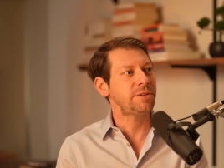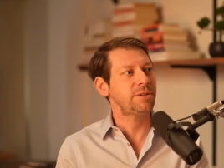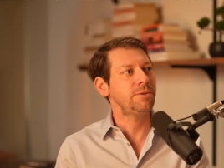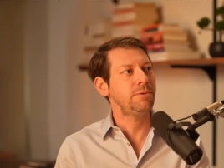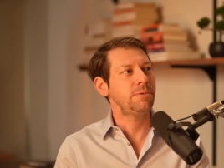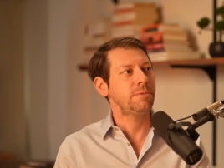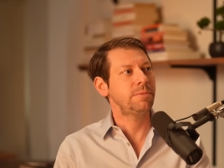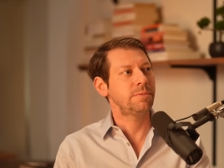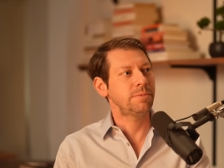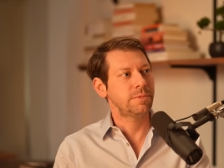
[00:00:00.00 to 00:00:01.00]
to
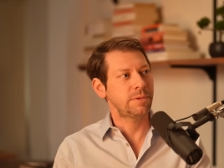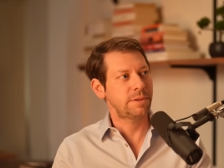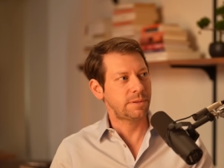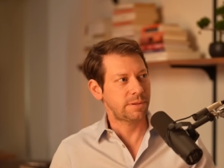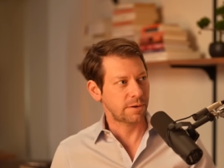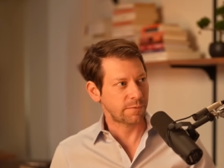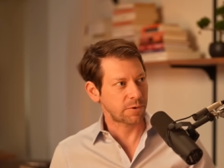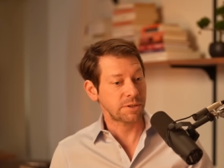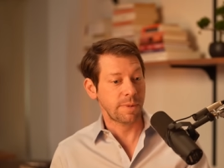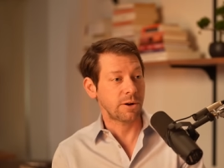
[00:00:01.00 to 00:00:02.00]
their
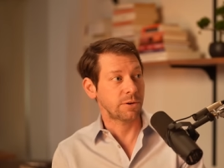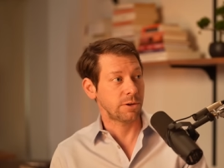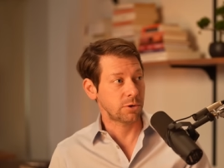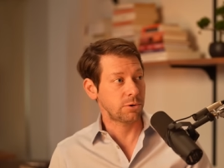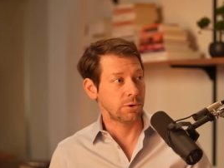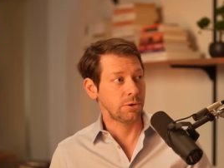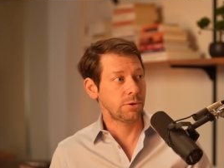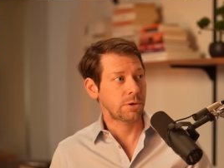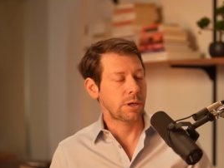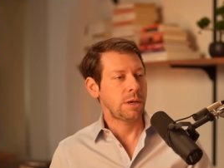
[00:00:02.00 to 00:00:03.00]
first mate or their crew